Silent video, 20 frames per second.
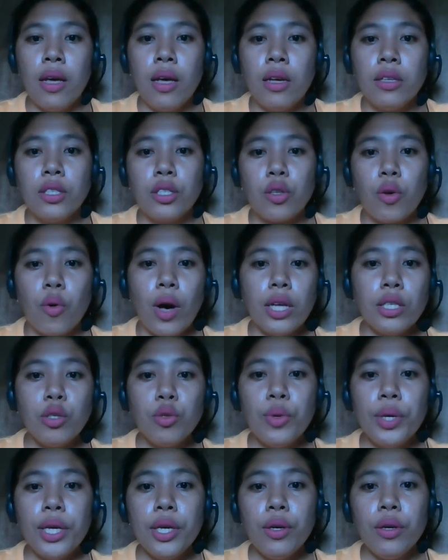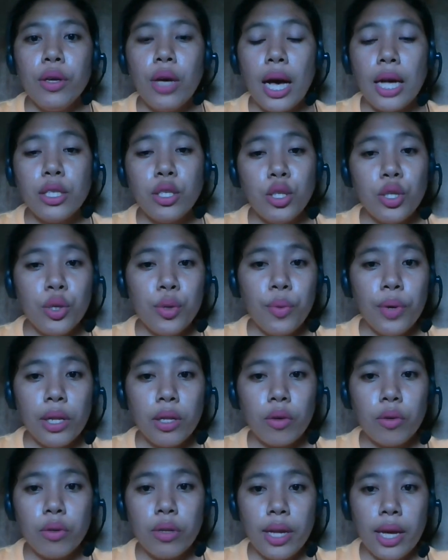So as you will
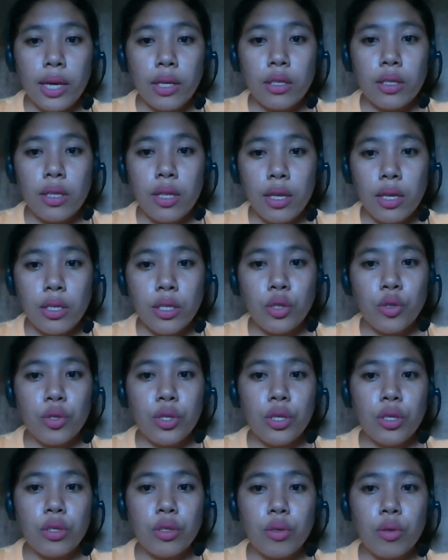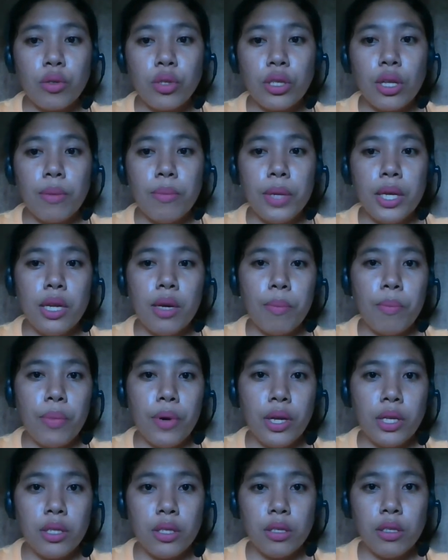connect this to your social media
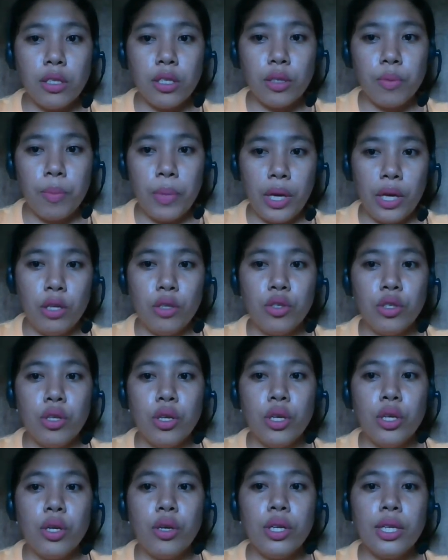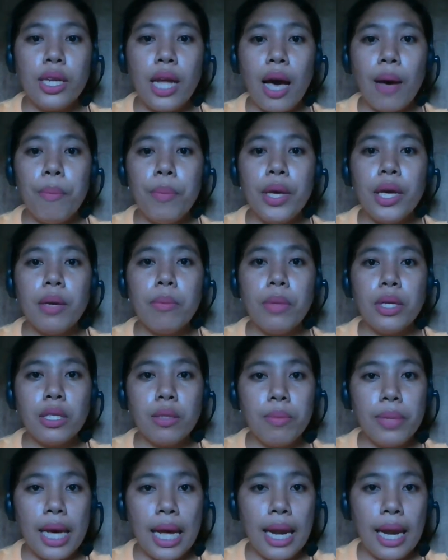presence page, your topic must
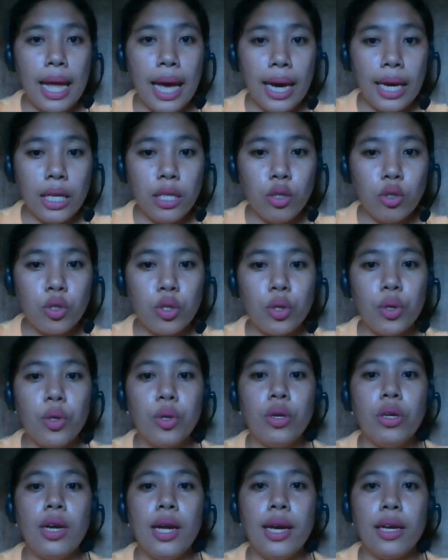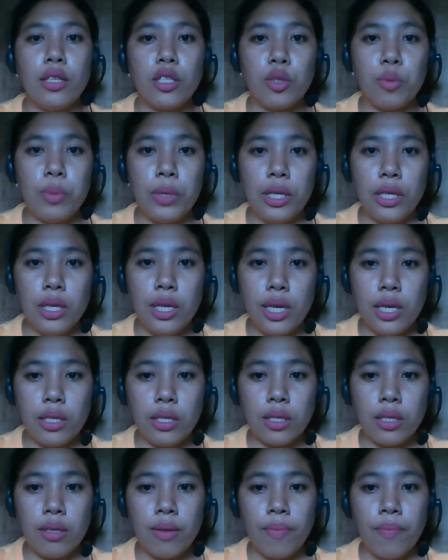be aligned to your expertise.
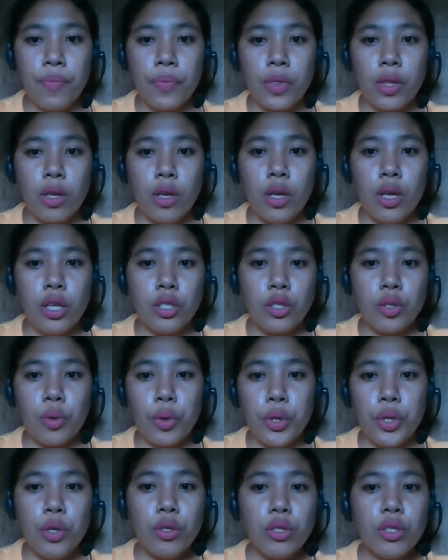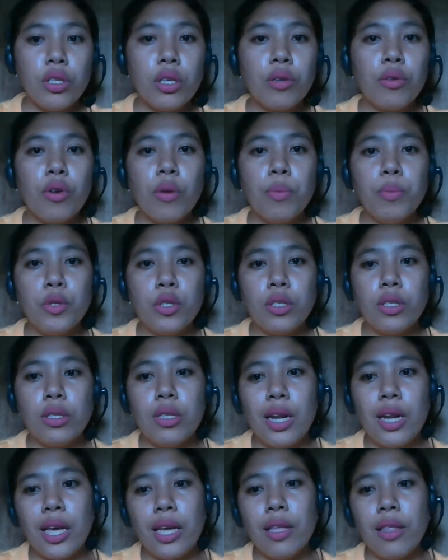So use the group to
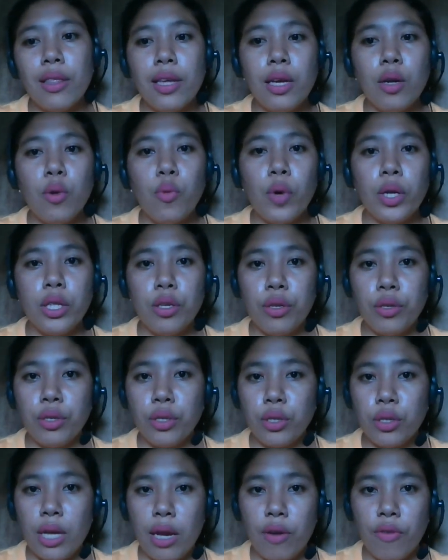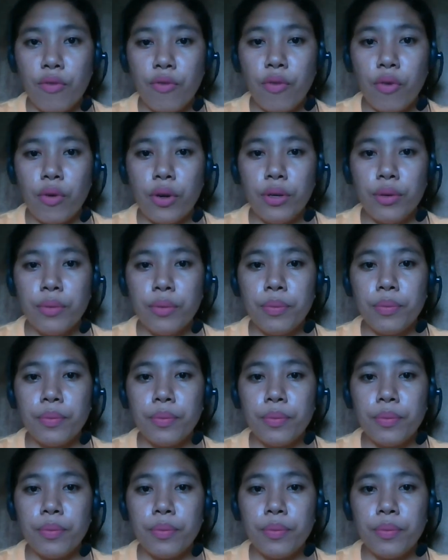strengthen what you stand for.